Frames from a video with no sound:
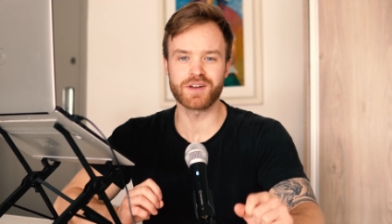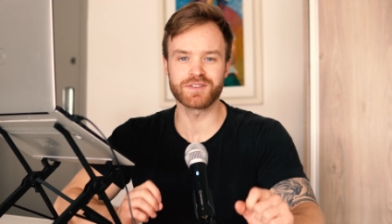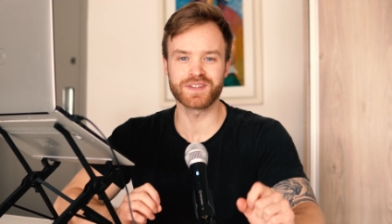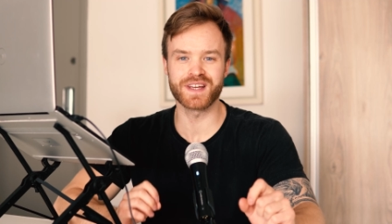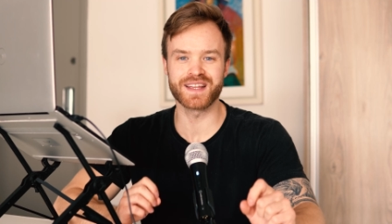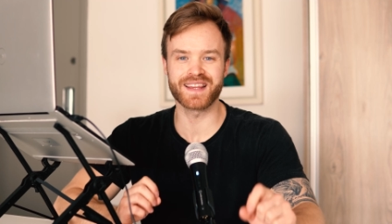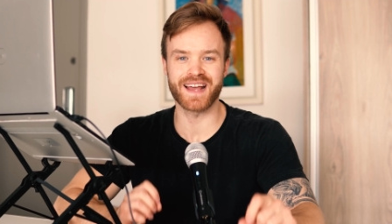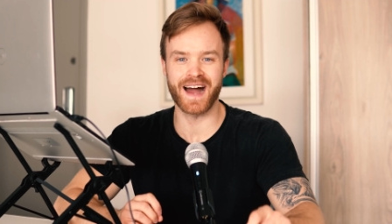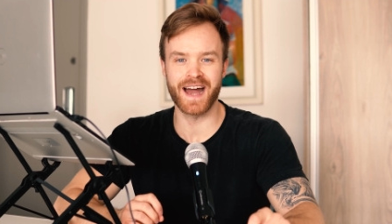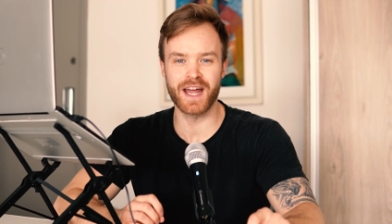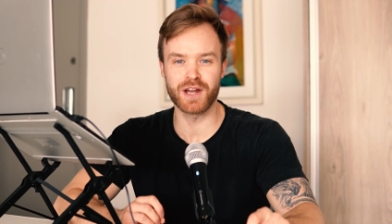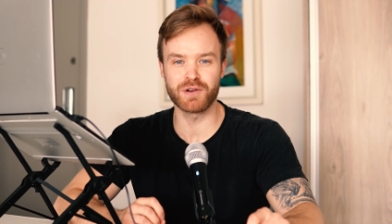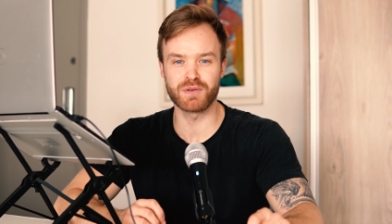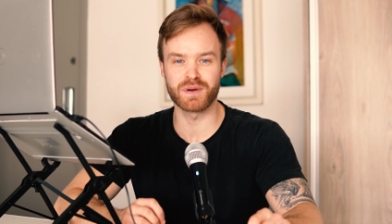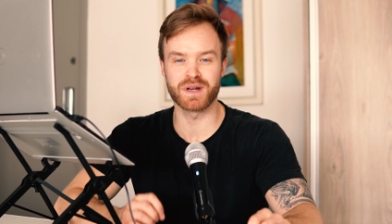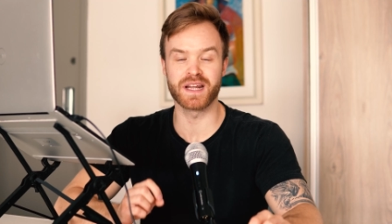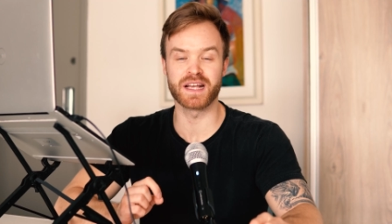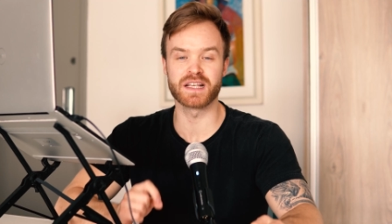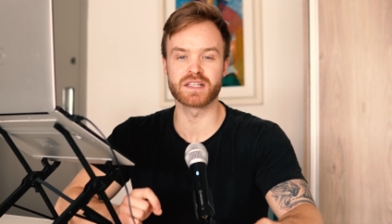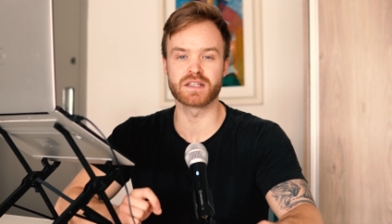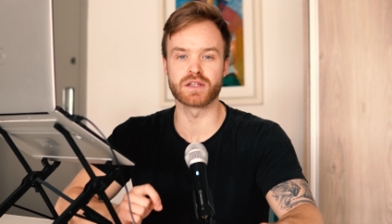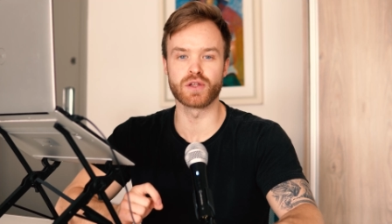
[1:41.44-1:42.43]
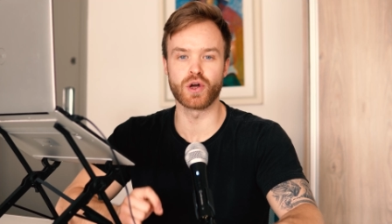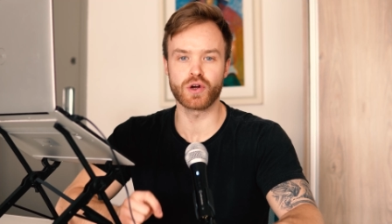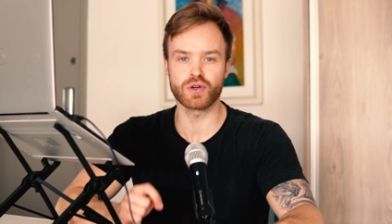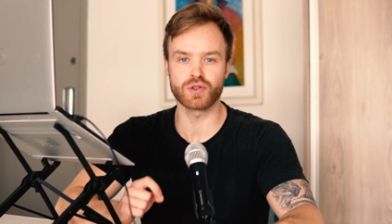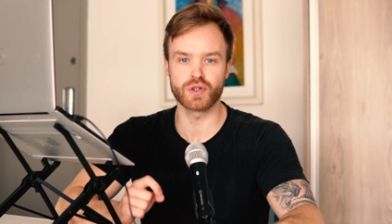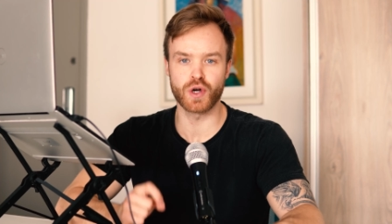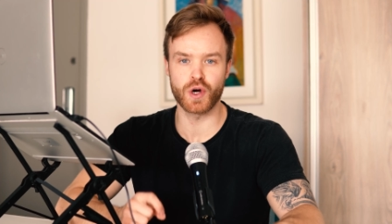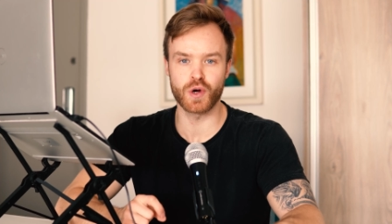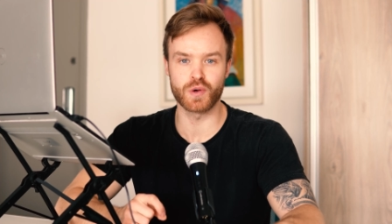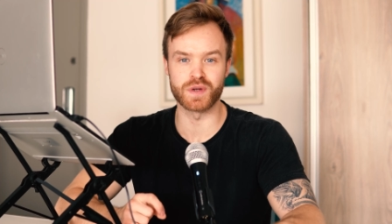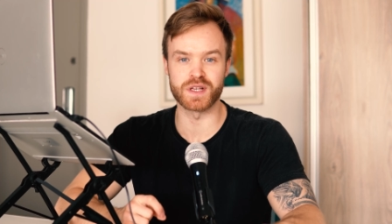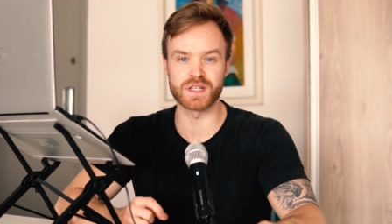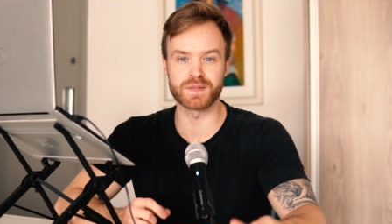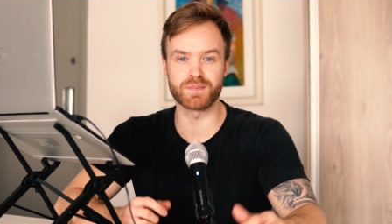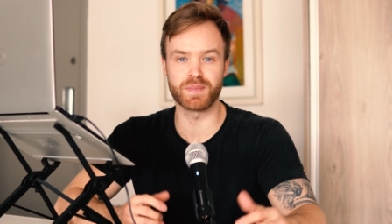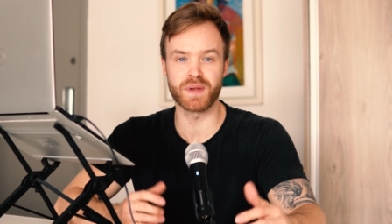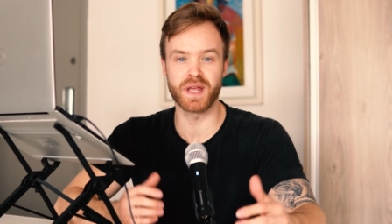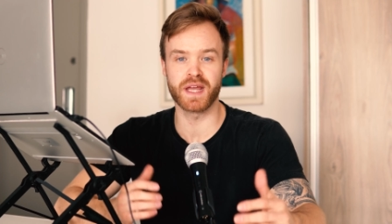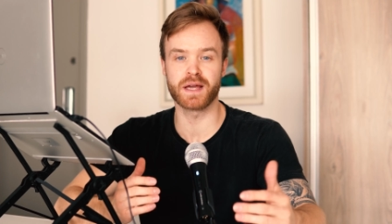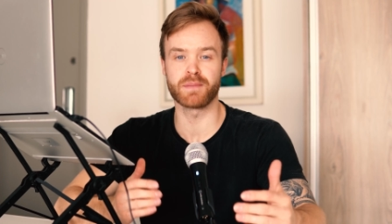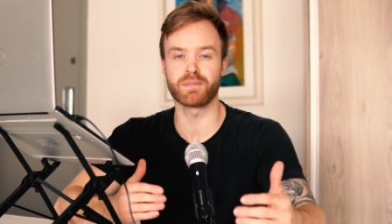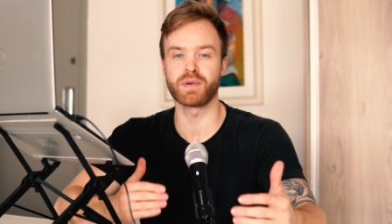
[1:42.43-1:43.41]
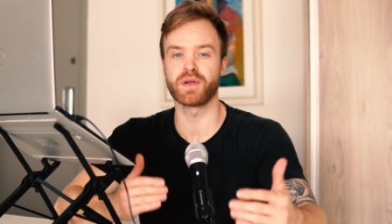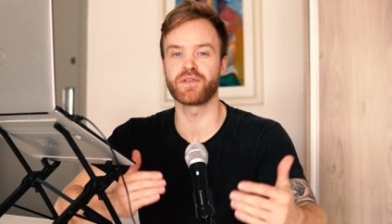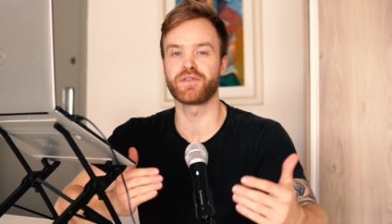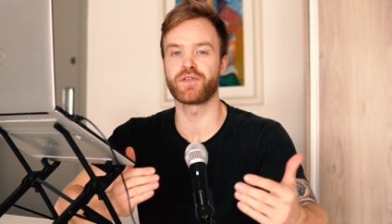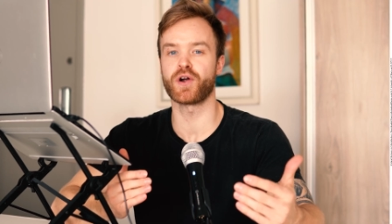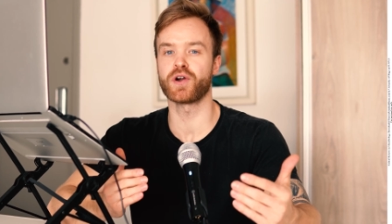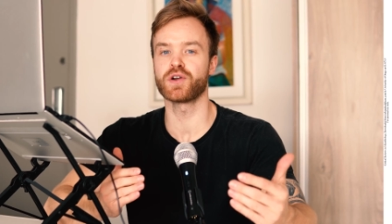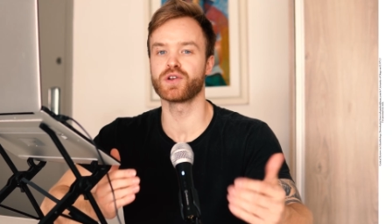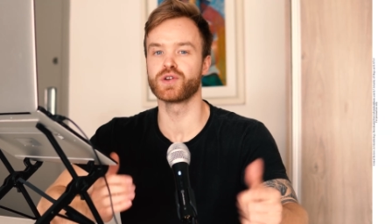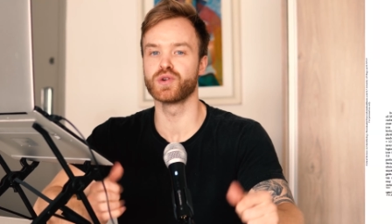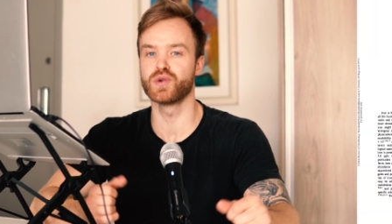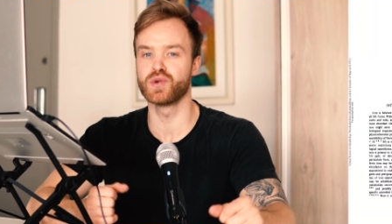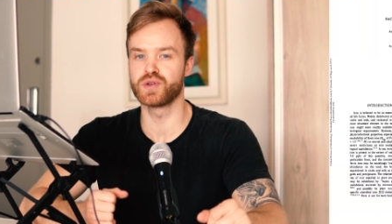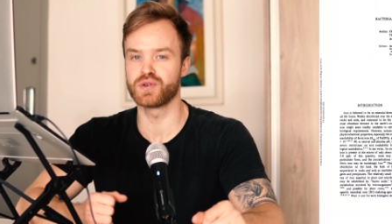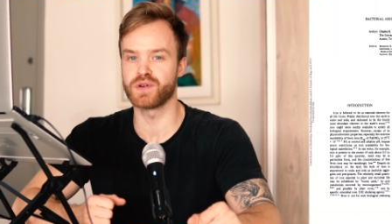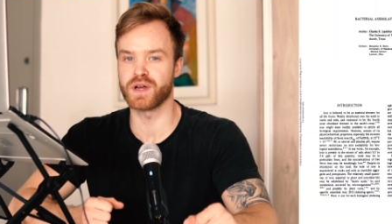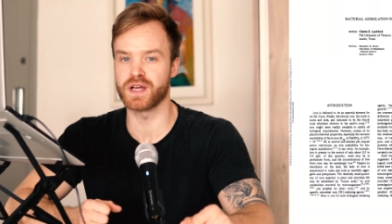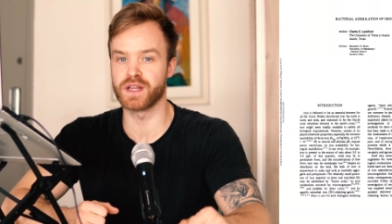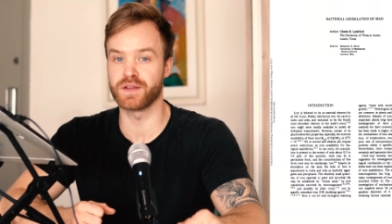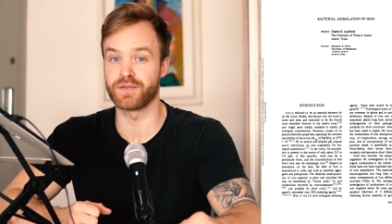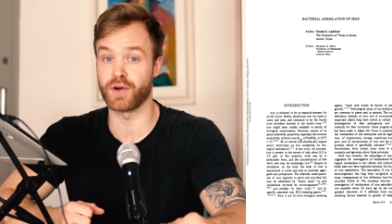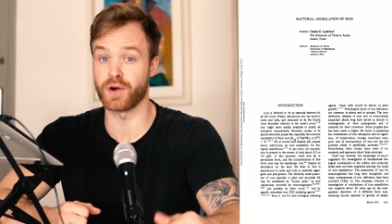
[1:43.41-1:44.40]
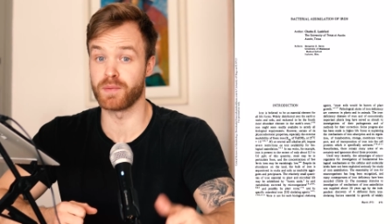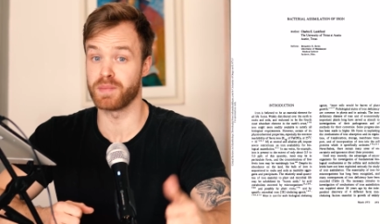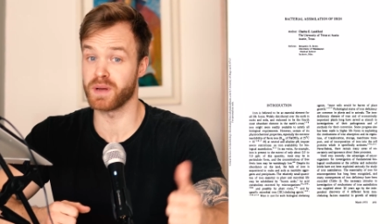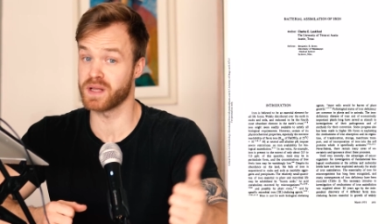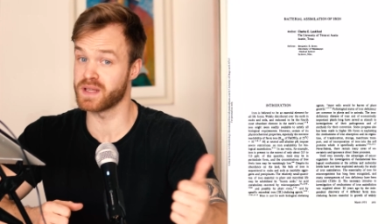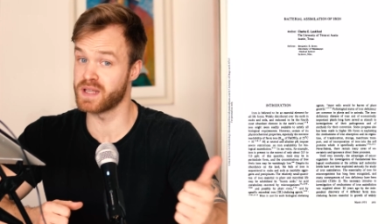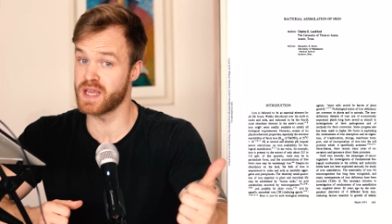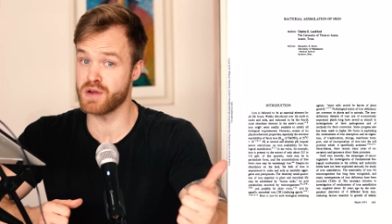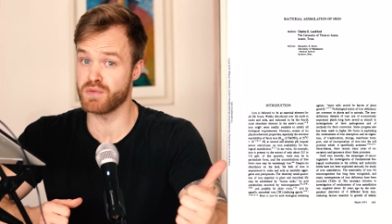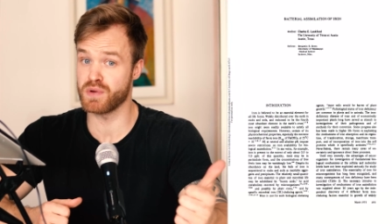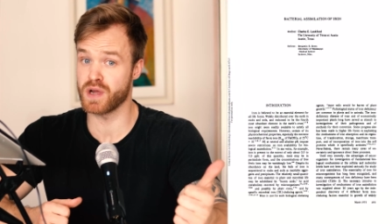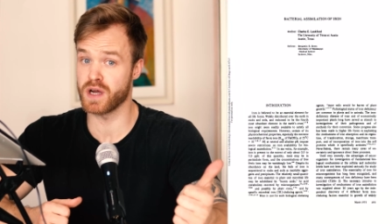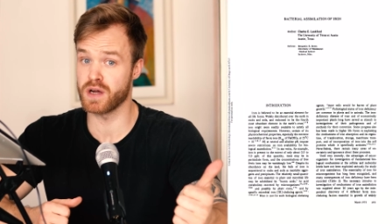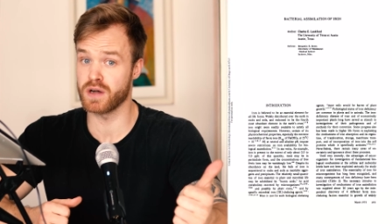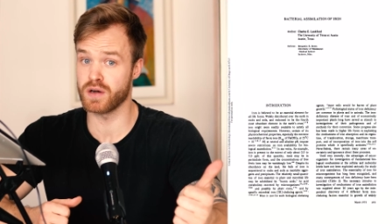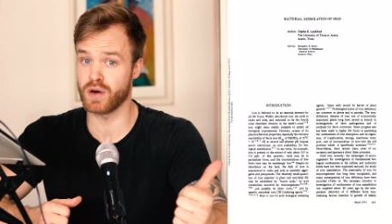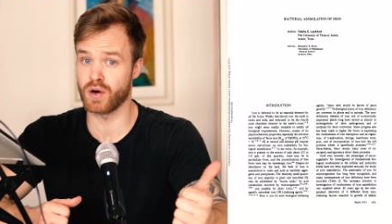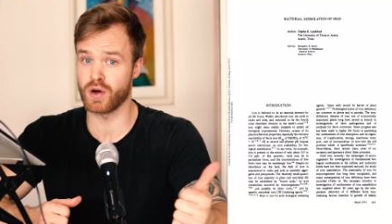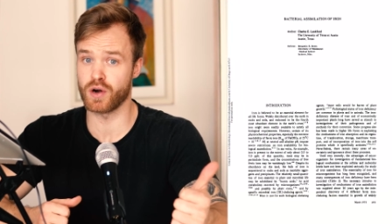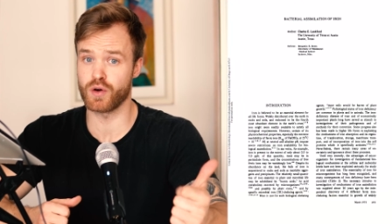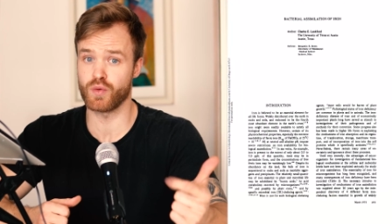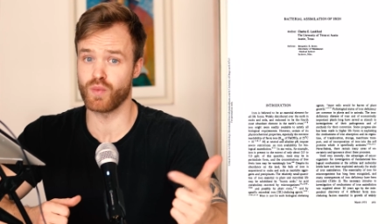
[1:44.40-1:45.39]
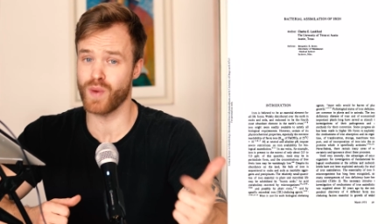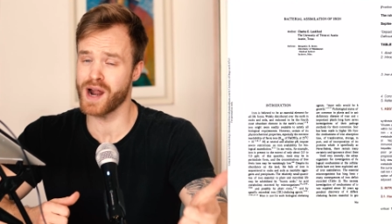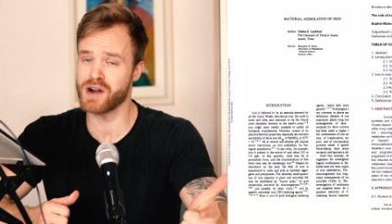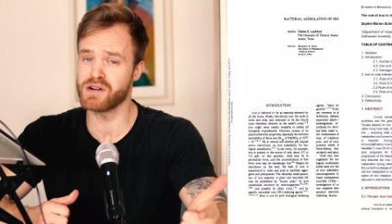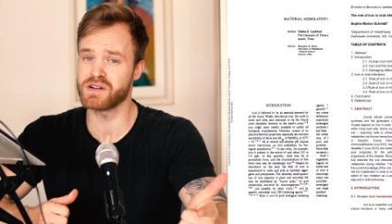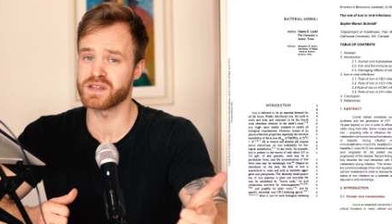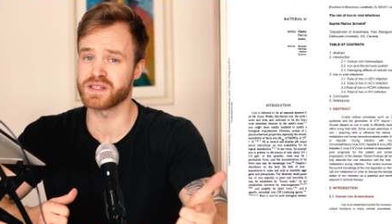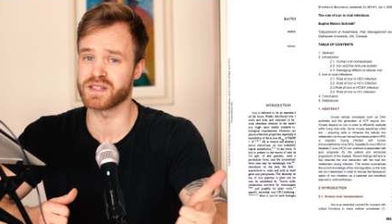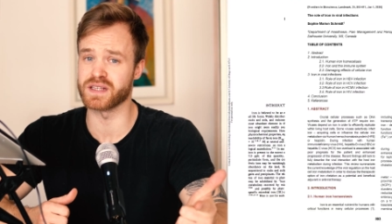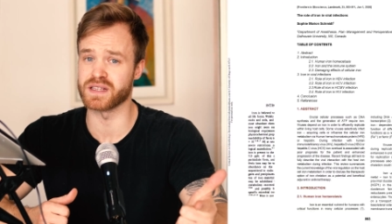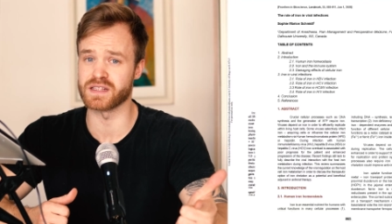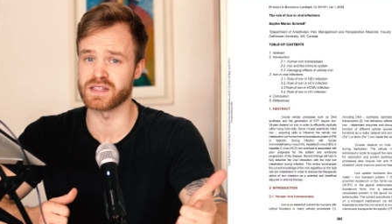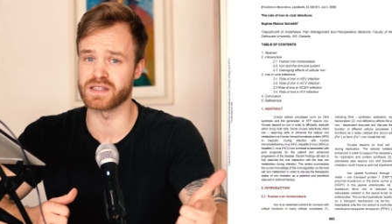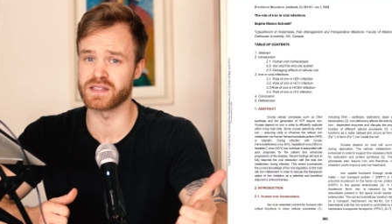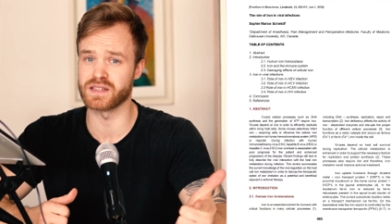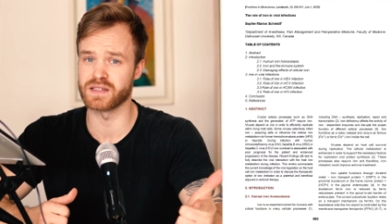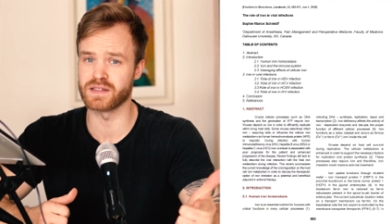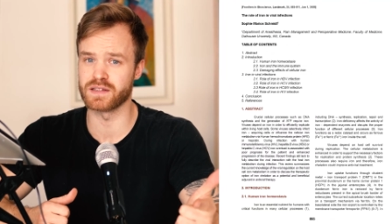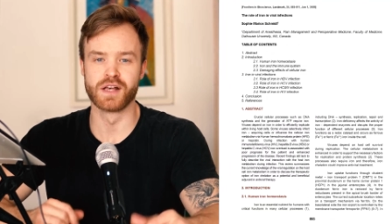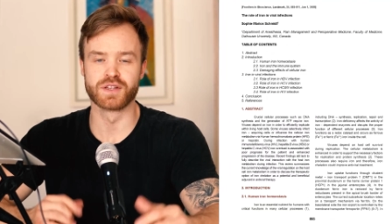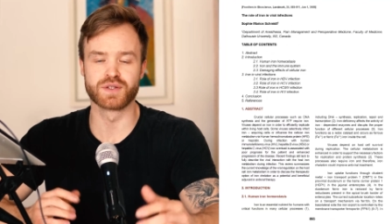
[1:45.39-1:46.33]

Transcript: out that iron is long known as being a preferred nutrient for bacteria or viruses.